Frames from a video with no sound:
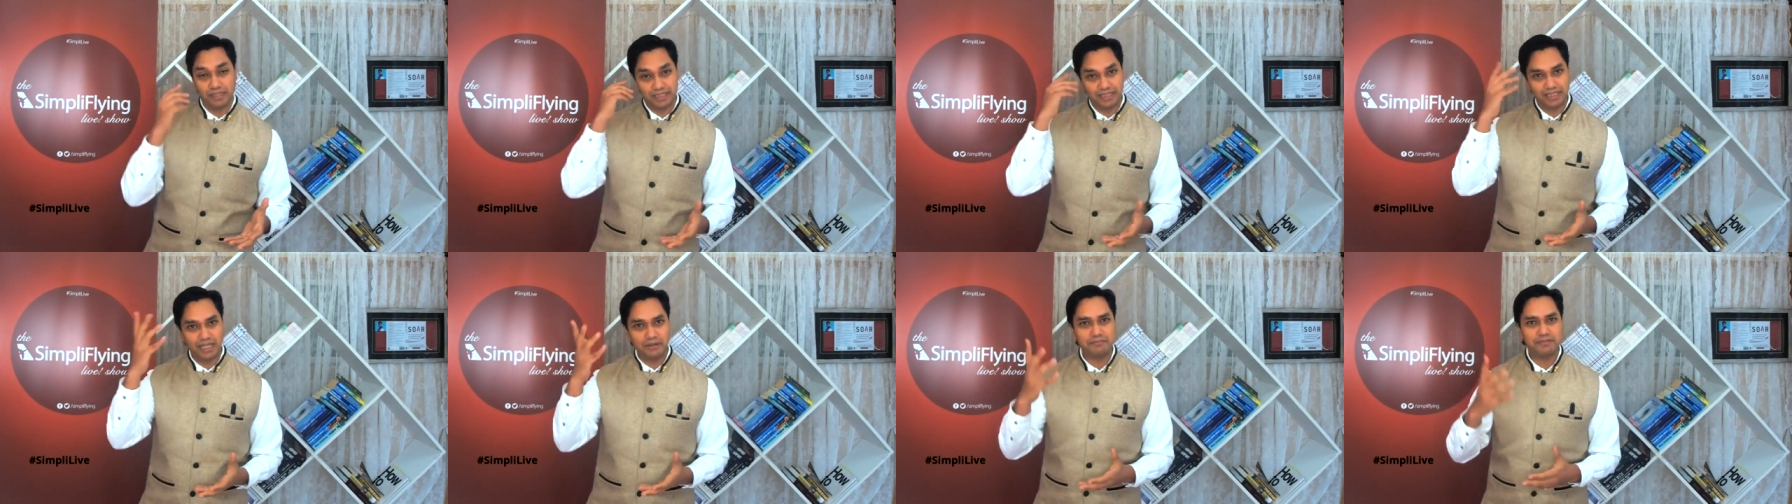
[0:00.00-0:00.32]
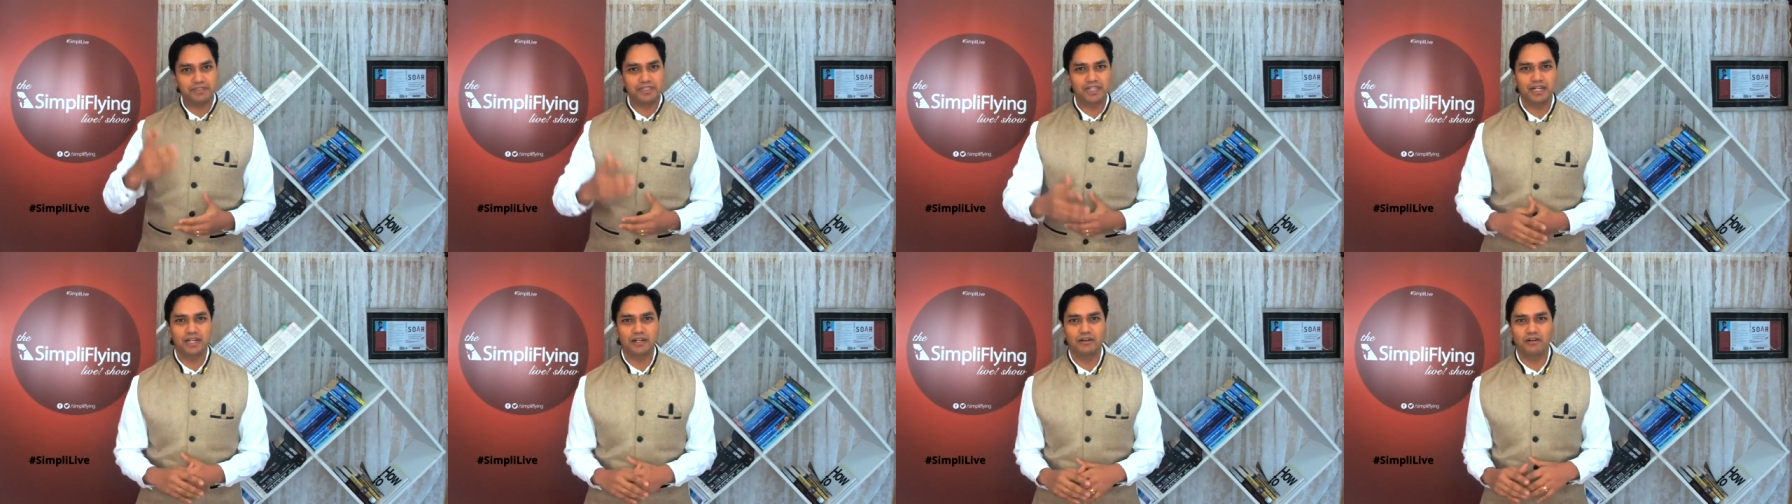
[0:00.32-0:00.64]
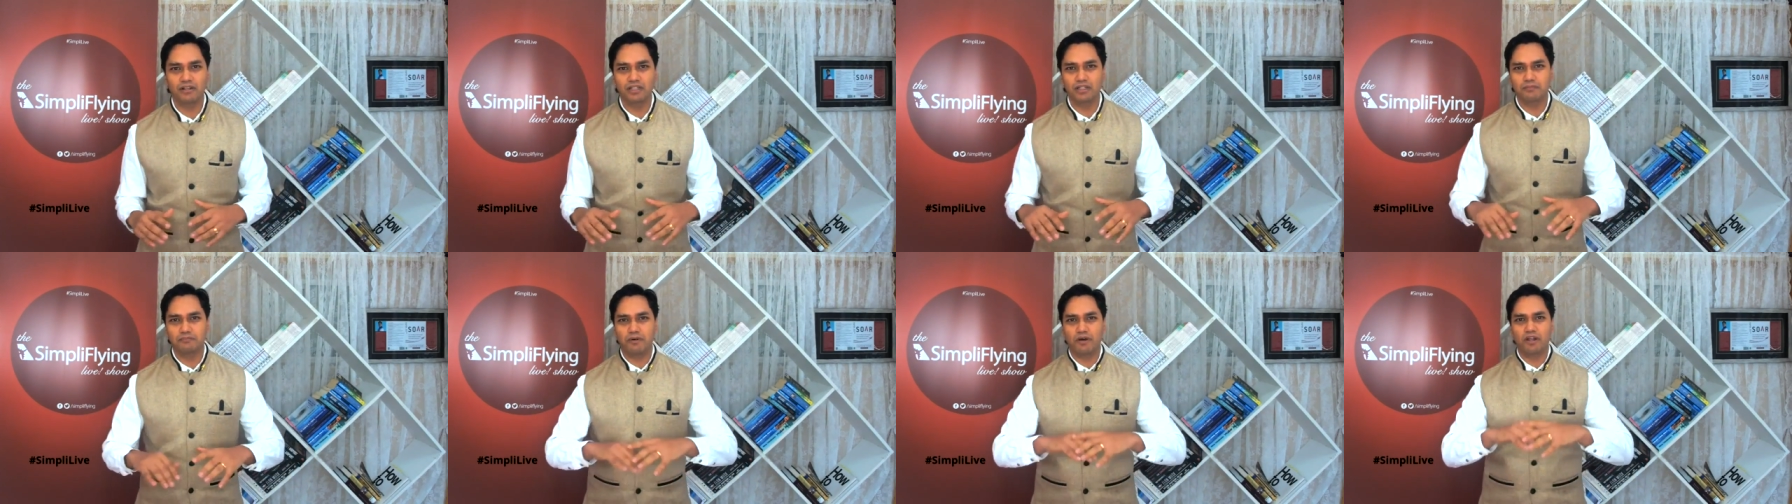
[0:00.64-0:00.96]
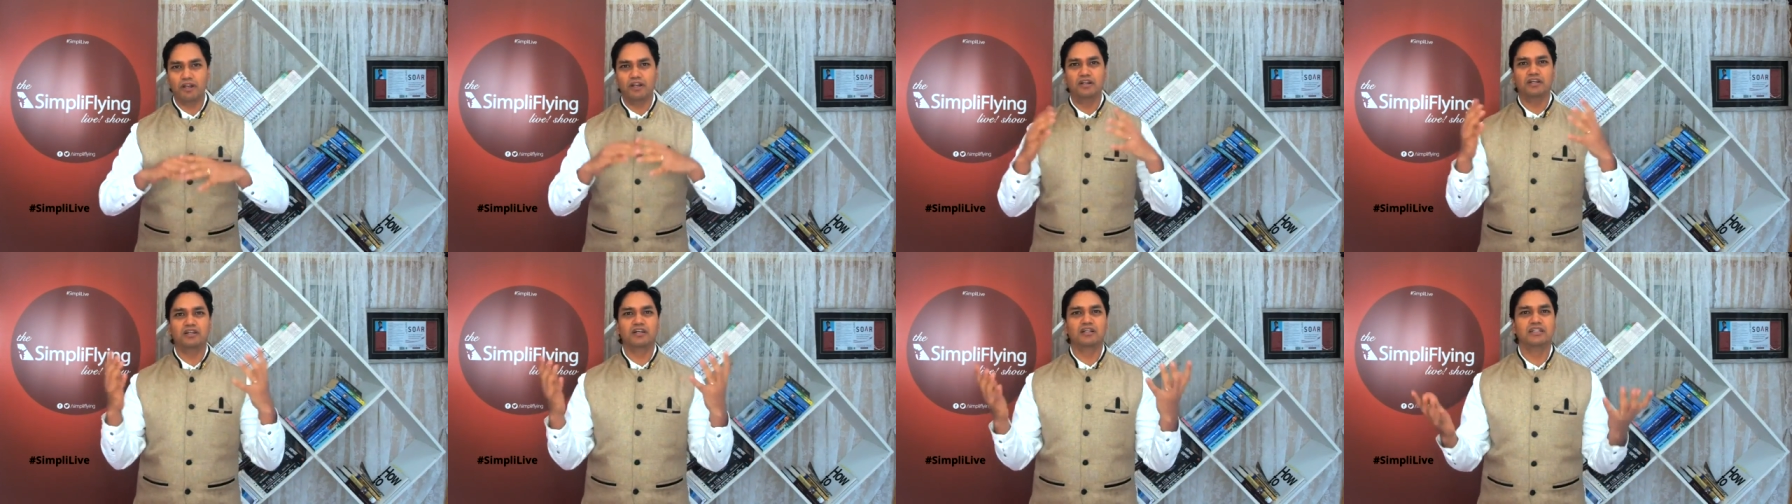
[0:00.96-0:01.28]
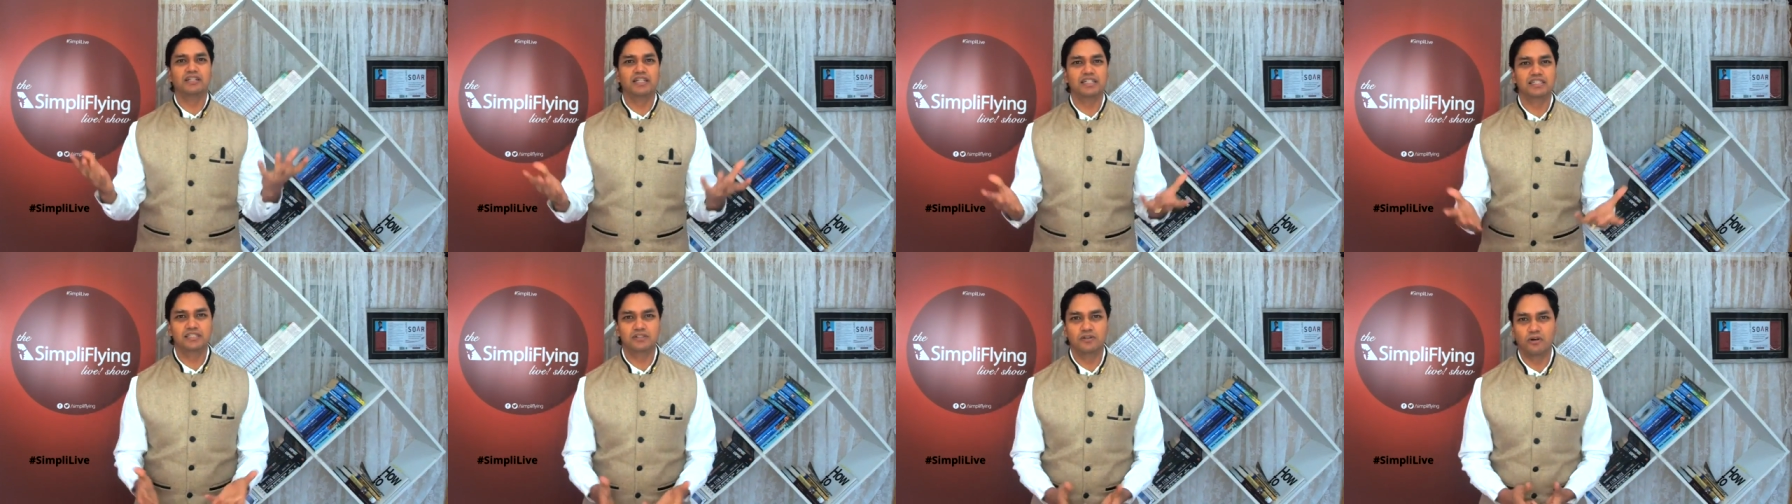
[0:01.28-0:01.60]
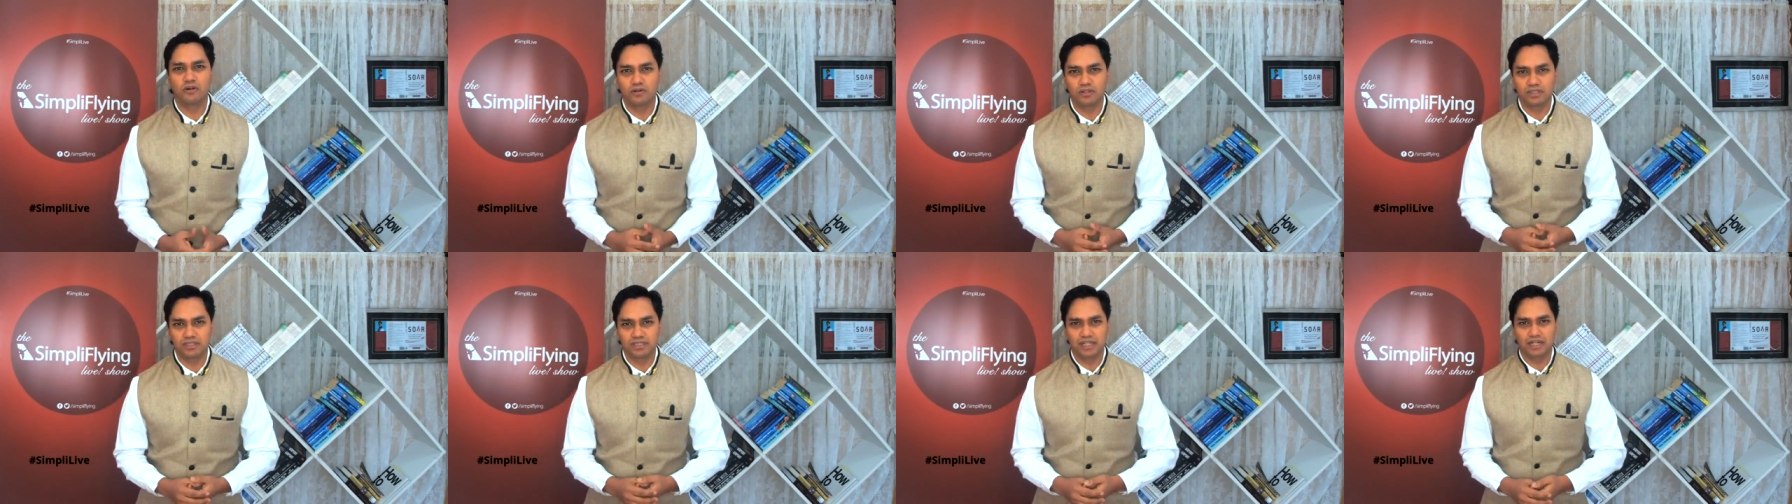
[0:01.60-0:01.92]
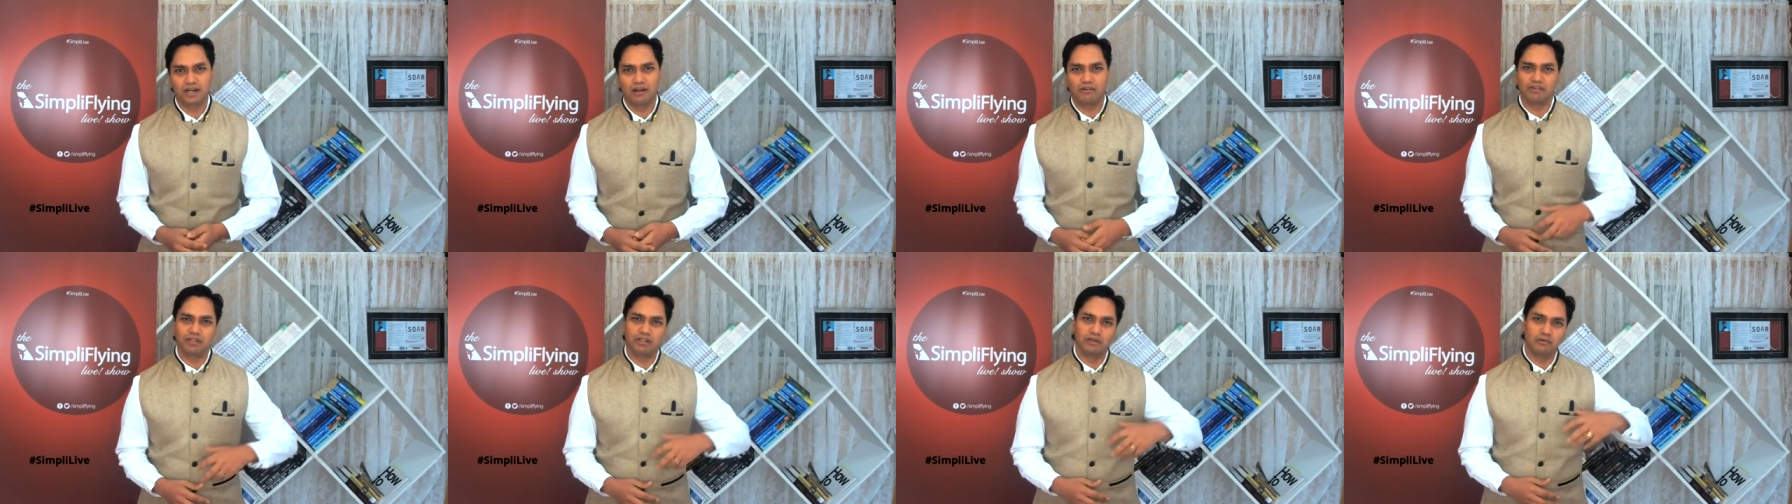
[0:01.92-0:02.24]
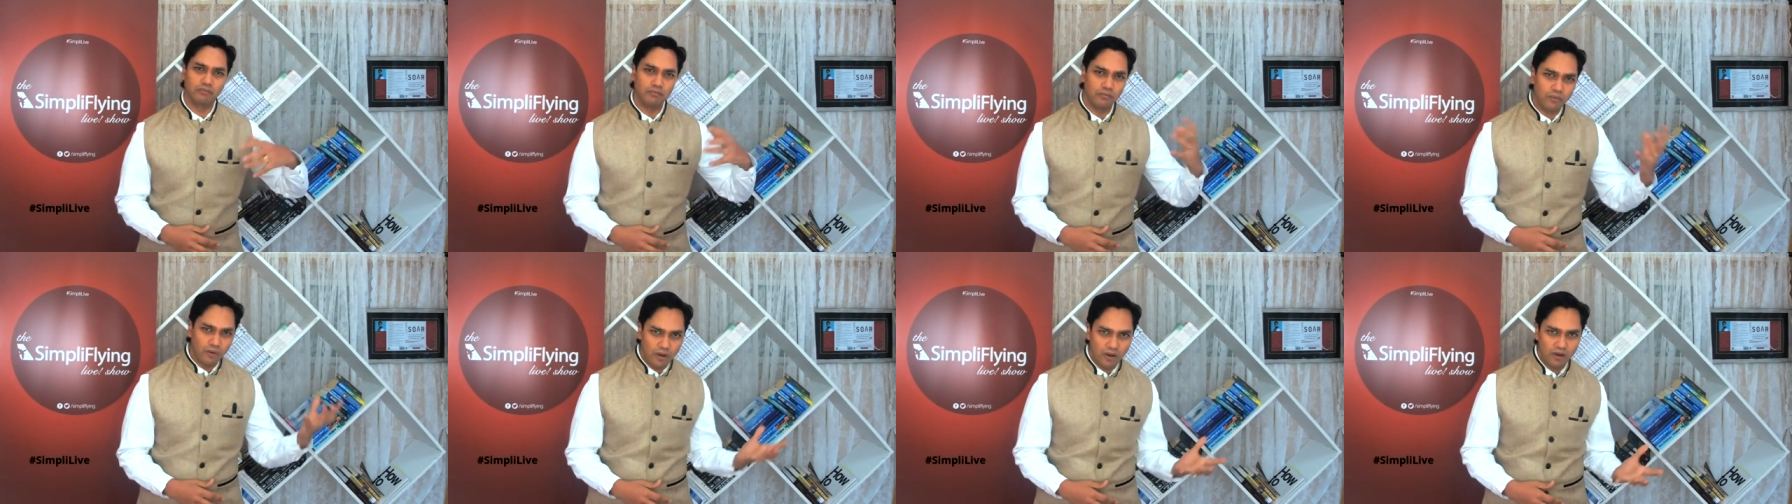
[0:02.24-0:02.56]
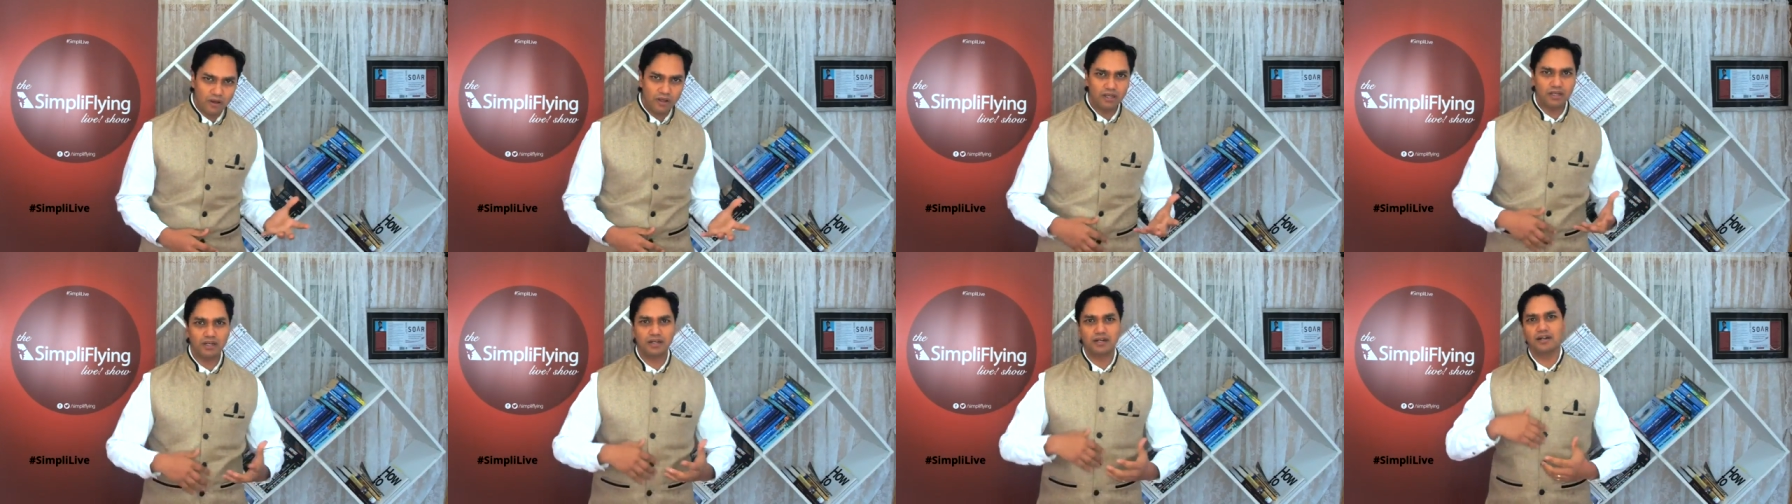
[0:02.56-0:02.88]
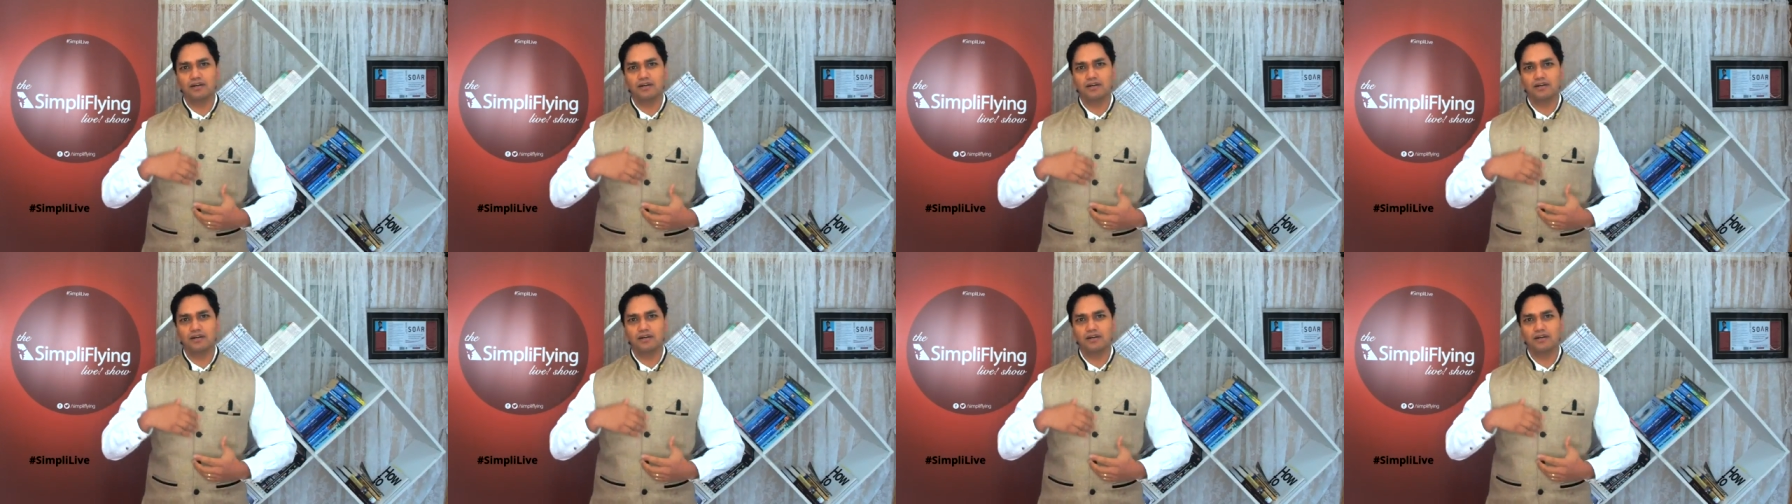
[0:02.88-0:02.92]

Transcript: perception and all the political discourse around the wall,